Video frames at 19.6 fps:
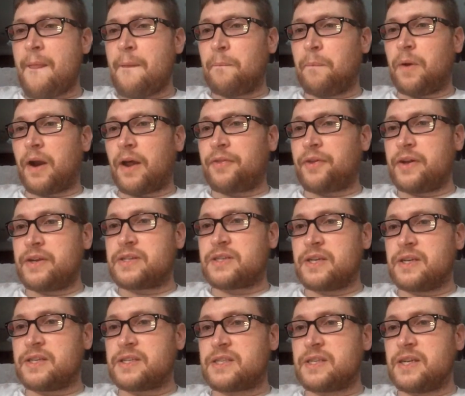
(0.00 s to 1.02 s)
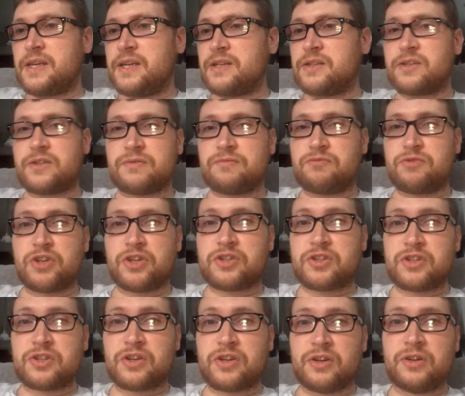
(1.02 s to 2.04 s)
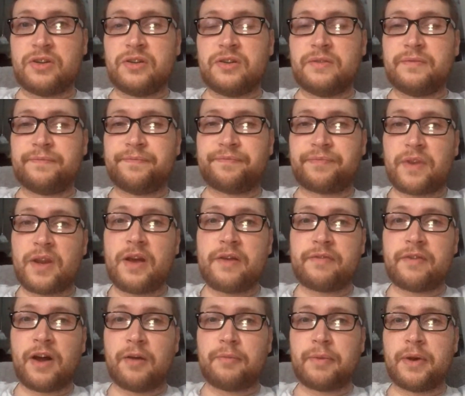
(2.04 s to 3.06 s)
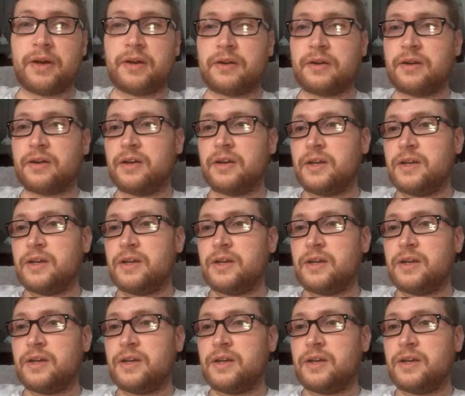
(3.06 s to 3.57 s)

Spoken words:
But I think Tennessee is just as good, if not better.